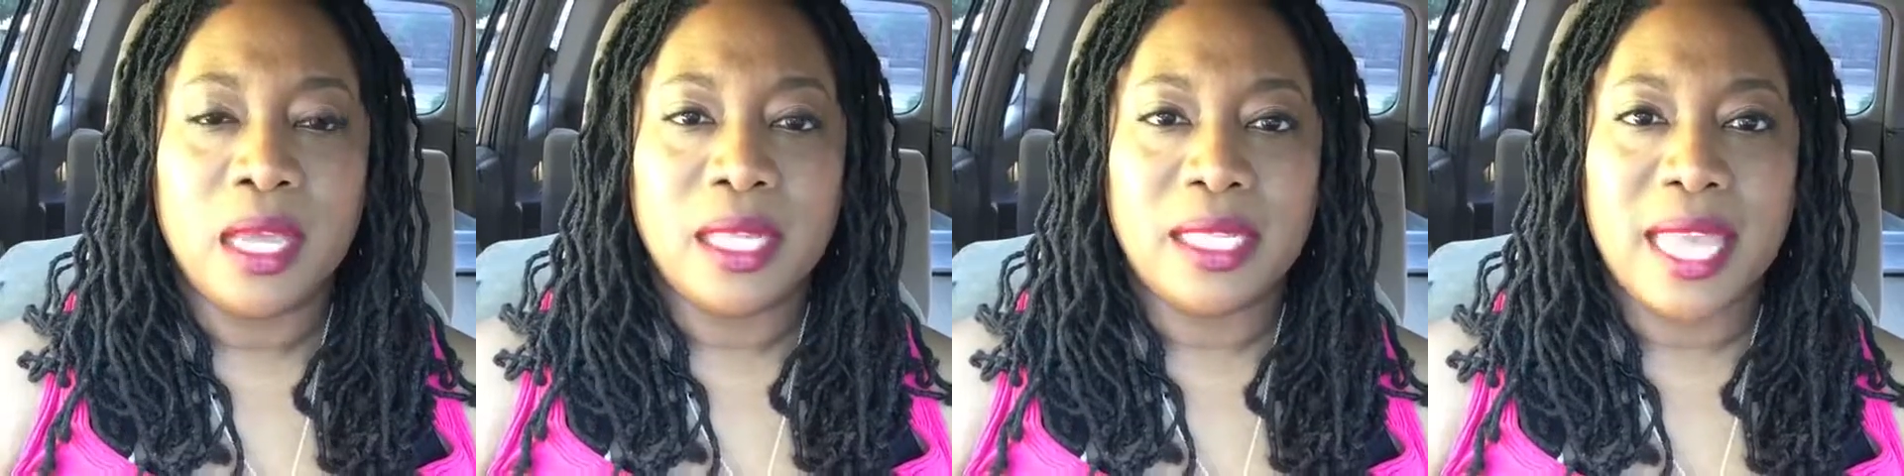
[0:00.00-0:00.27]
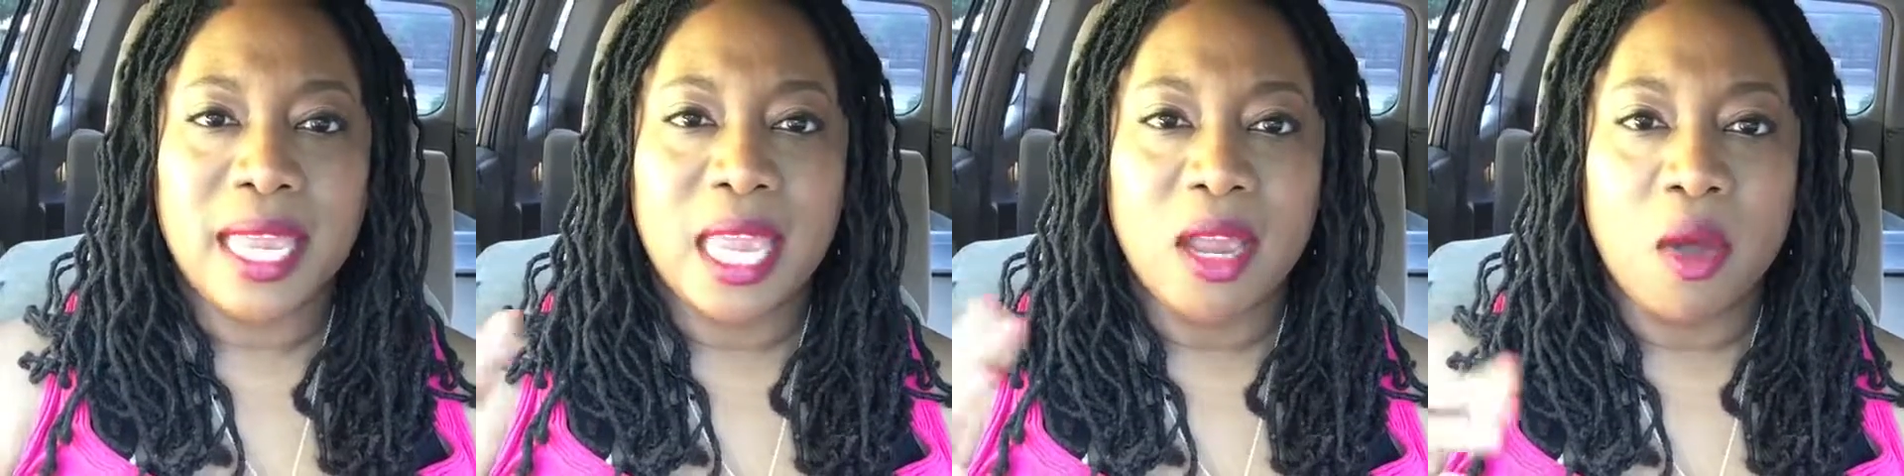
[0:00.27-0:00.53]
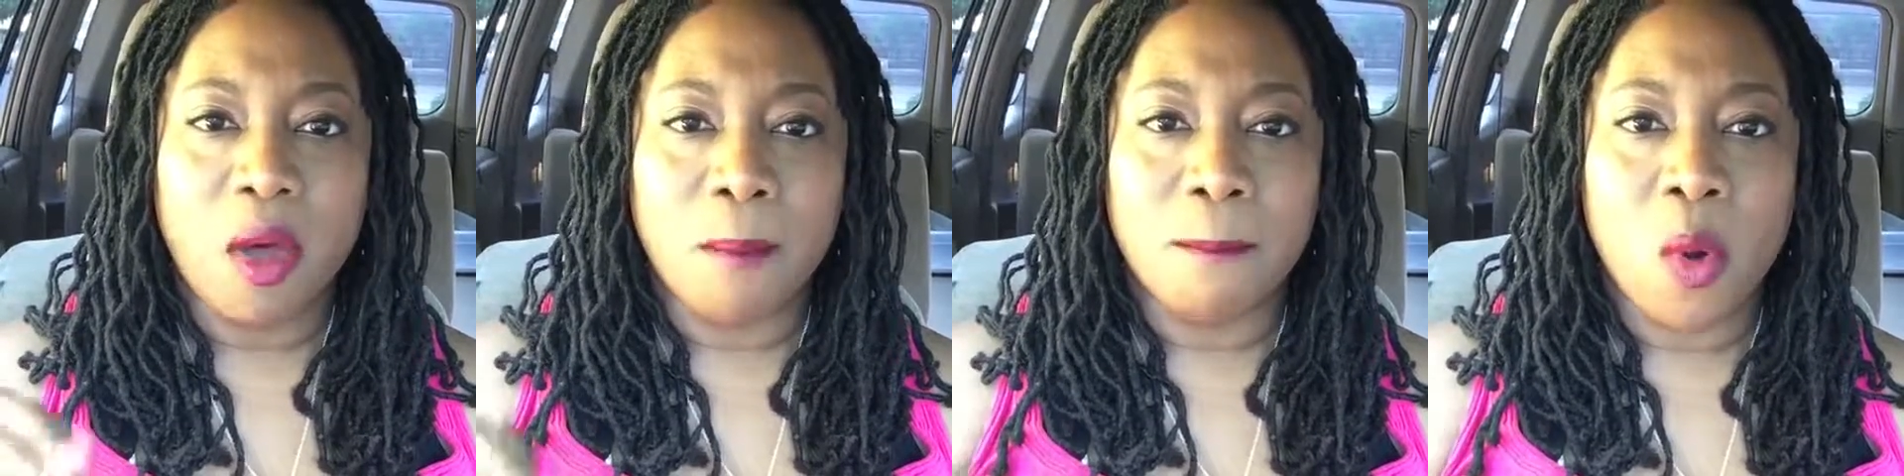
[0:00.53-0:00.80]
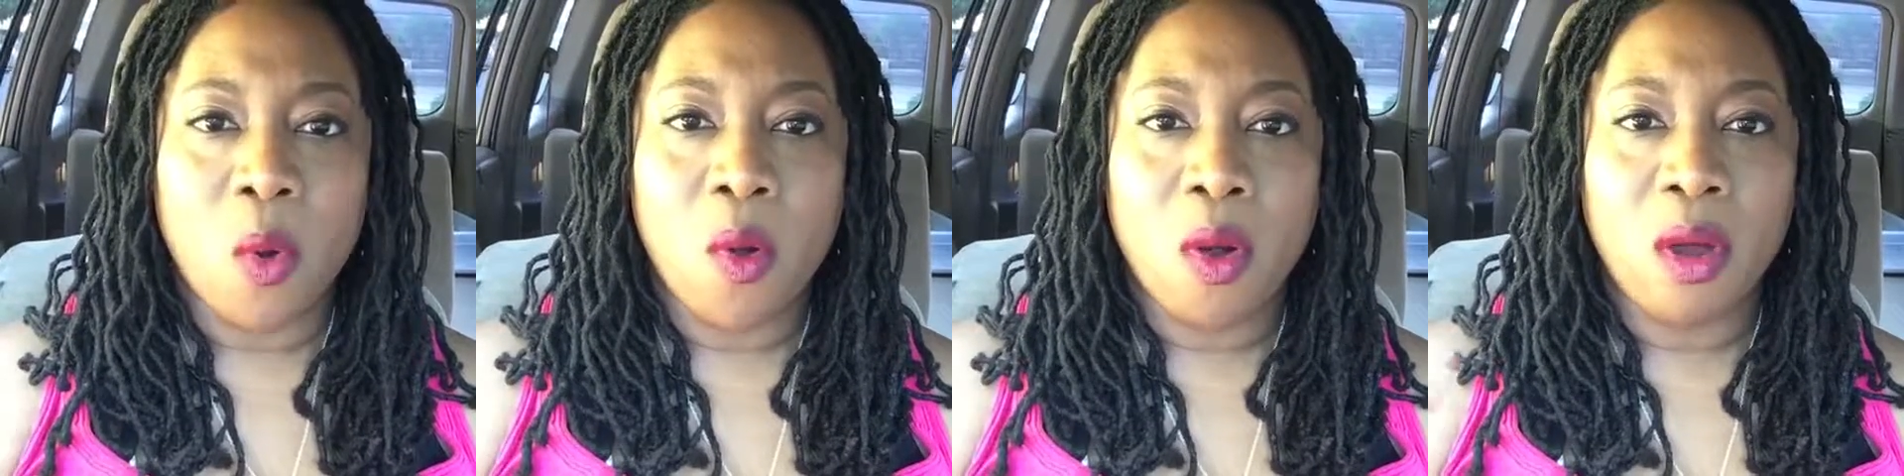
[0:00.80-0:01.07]
taking on
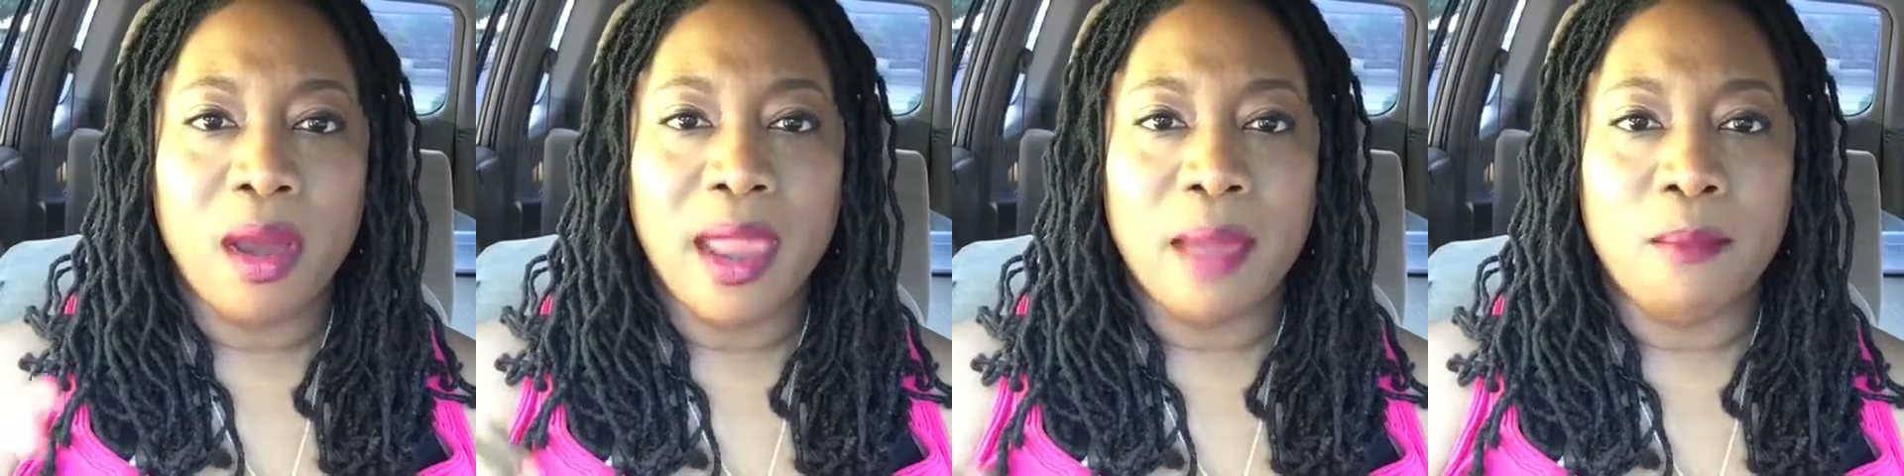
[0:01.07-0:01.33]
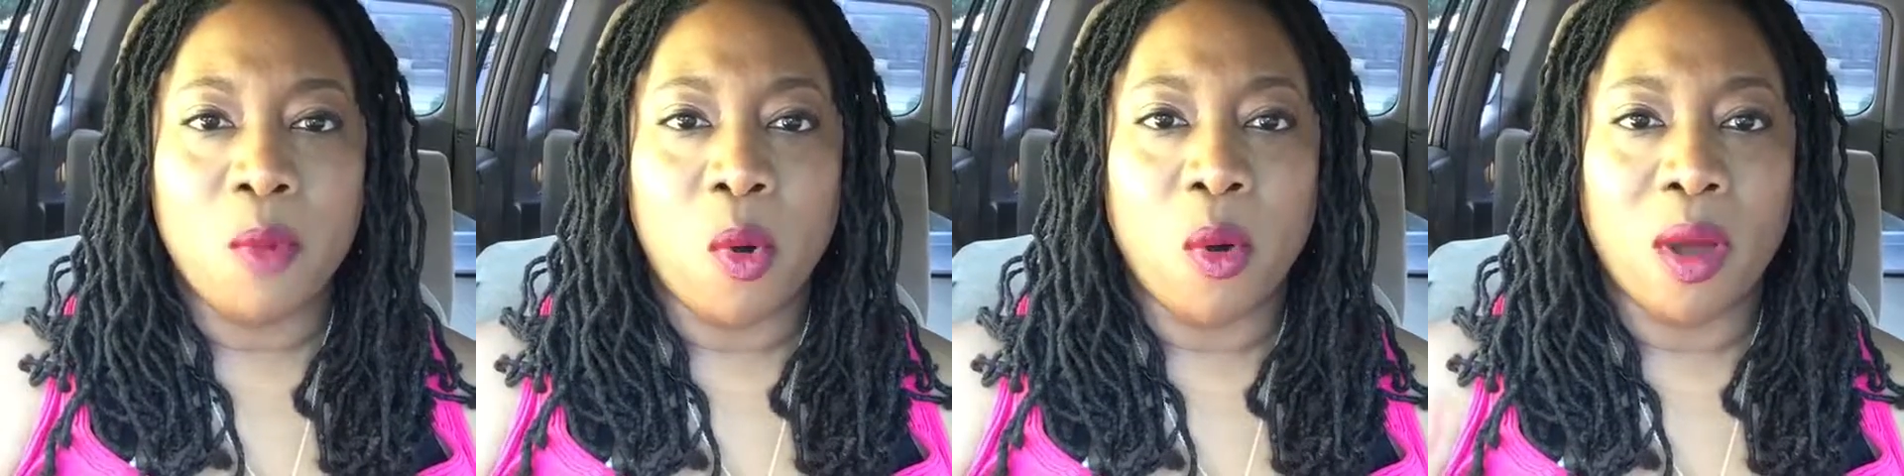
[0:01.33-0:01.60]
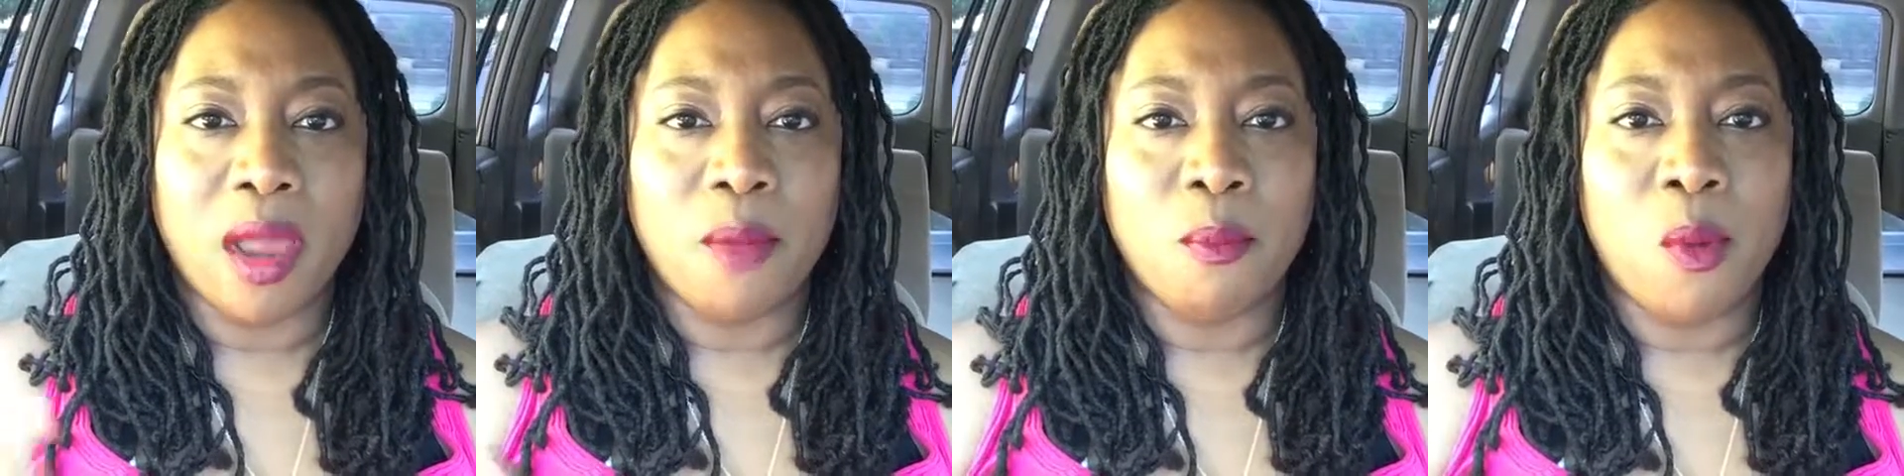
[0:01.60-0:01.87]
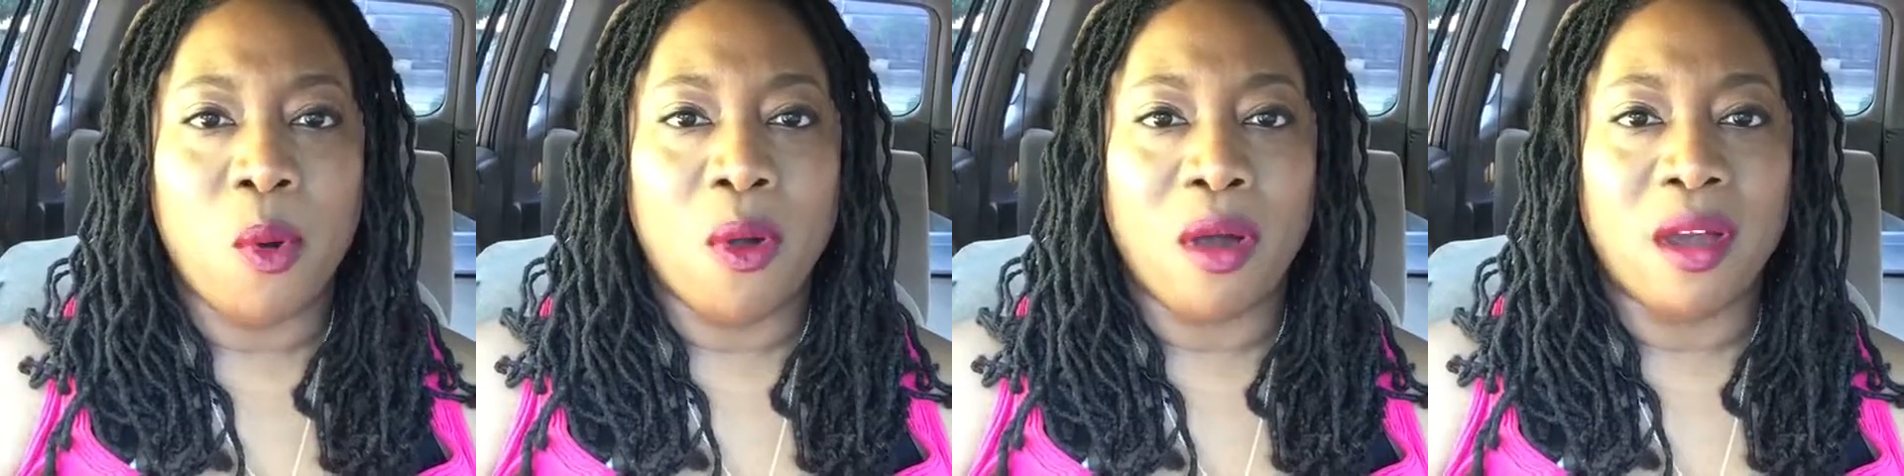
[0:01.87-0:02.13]
more and more and
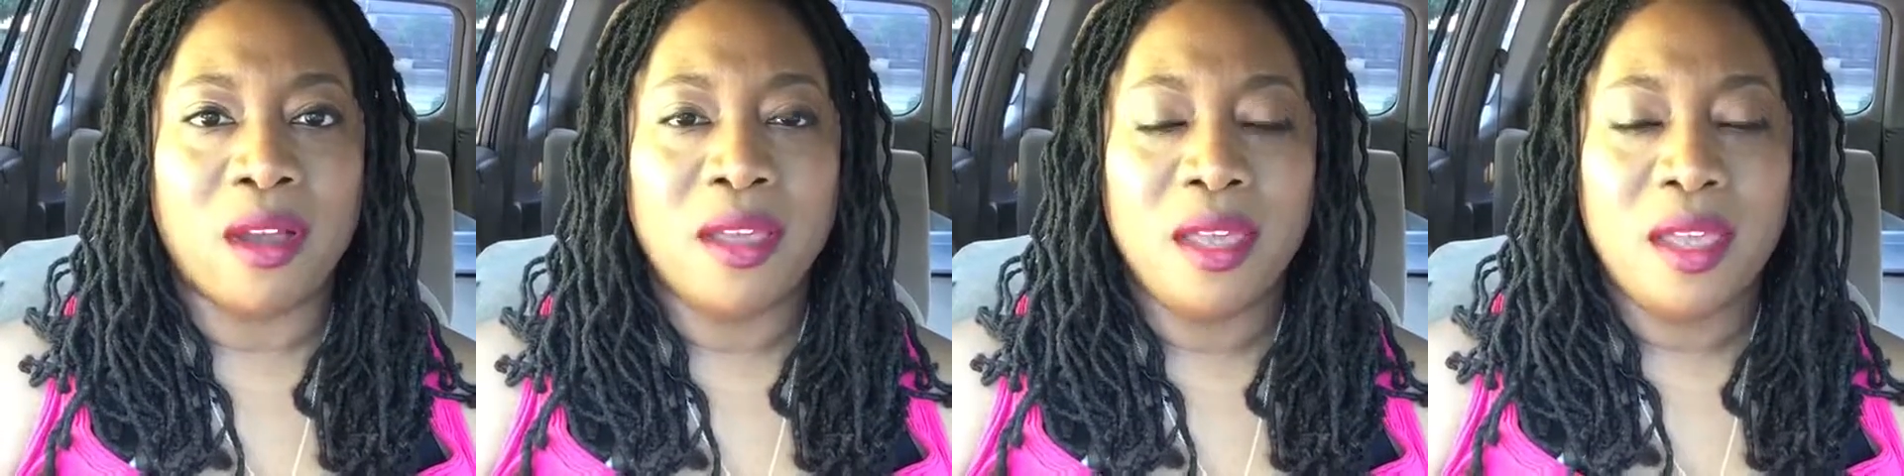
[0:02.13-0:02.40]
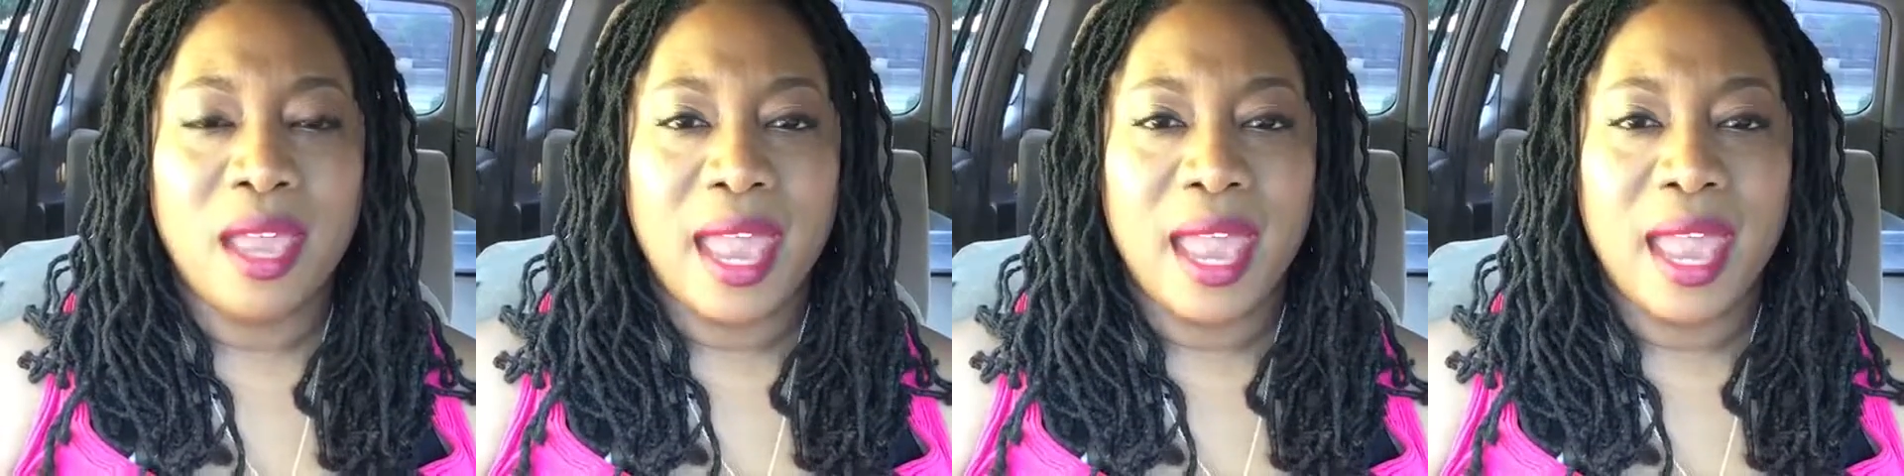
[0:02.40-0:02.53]
more.